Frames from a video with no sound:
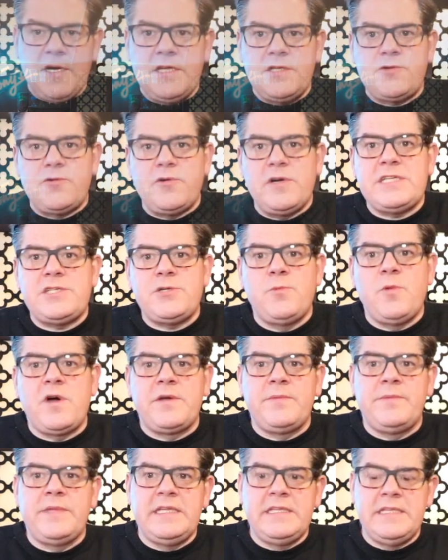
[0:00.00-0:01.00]
it's Rich, and
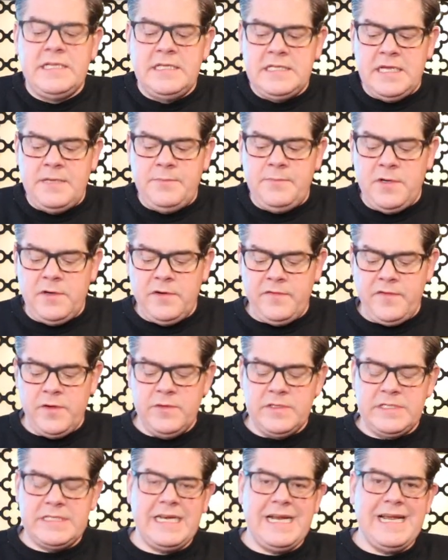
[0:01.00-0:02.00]
welcome to End of Day Beer Review.
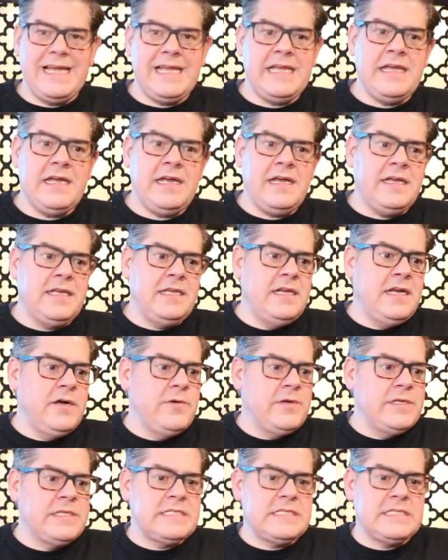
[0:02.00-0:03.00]
And today, you
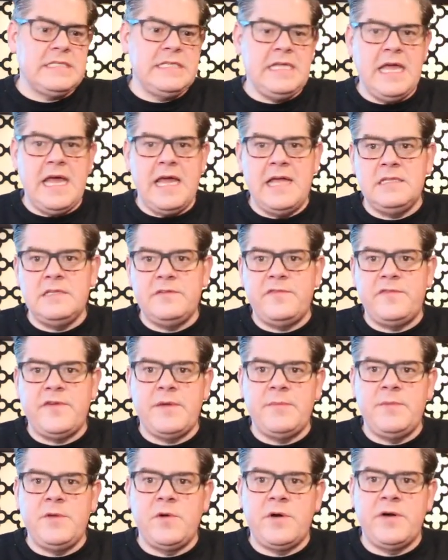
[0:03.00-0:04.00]
know, it's the end of
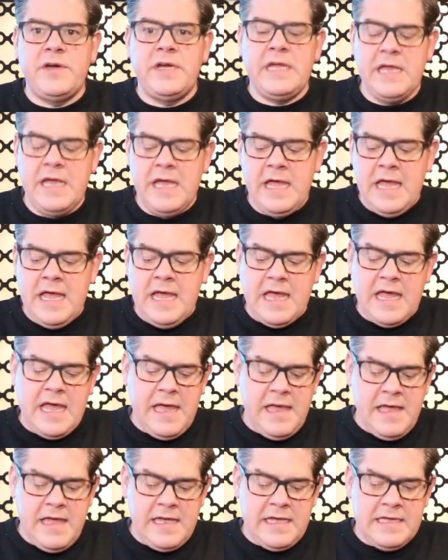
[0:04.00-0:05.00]
February,
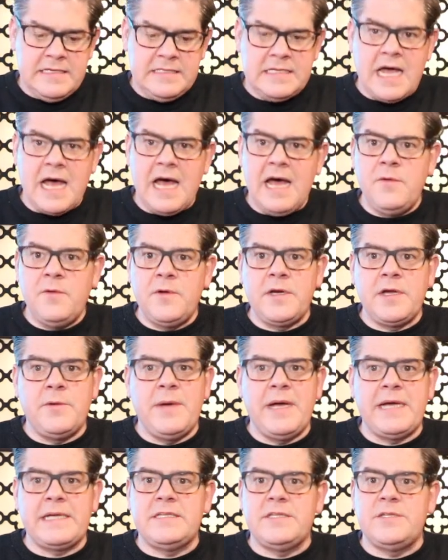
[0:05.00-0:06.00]
and I want to go
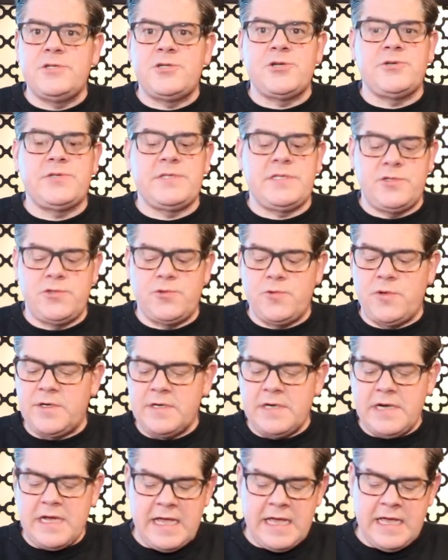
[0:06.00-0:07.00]
back to the Jersey Shore.
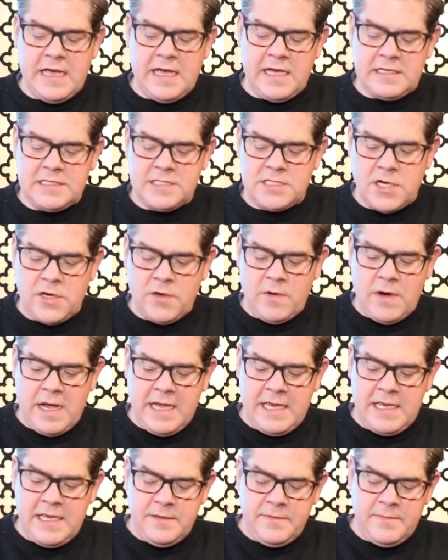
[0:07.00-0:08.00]
So
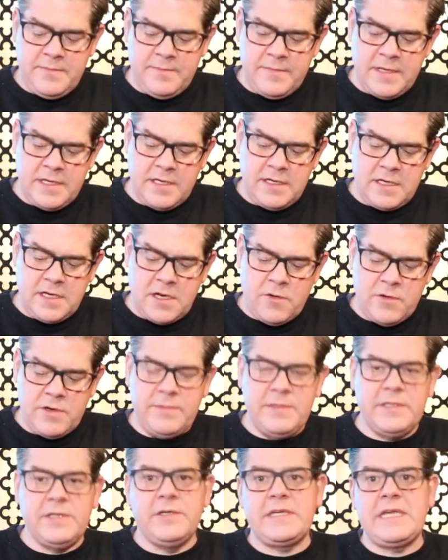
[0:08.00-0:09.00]
I am going to
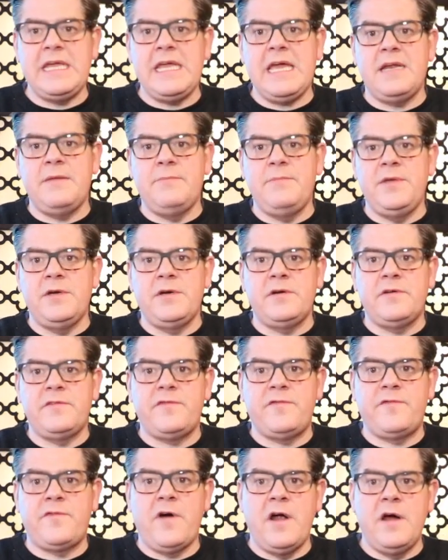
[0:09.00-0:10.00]
be looking at a beer
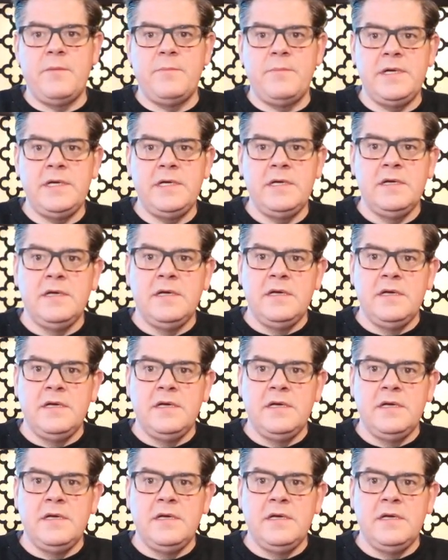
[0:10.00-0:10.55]
from